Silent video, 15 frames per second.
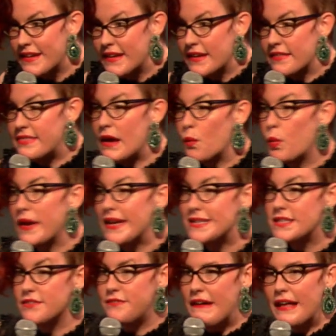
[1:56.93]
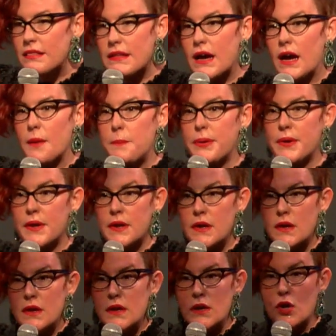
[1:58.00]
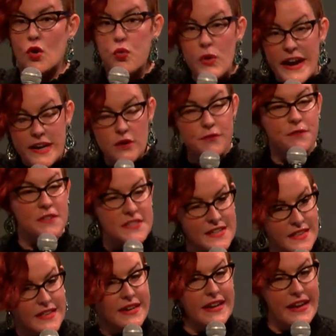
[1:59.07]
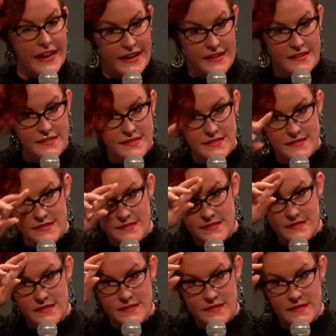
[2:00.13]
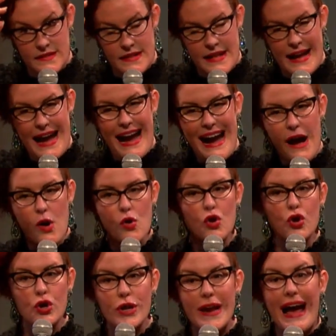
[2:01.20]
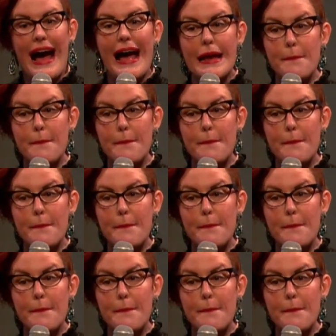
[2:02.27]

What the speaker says: that we develop greater facility in. How could I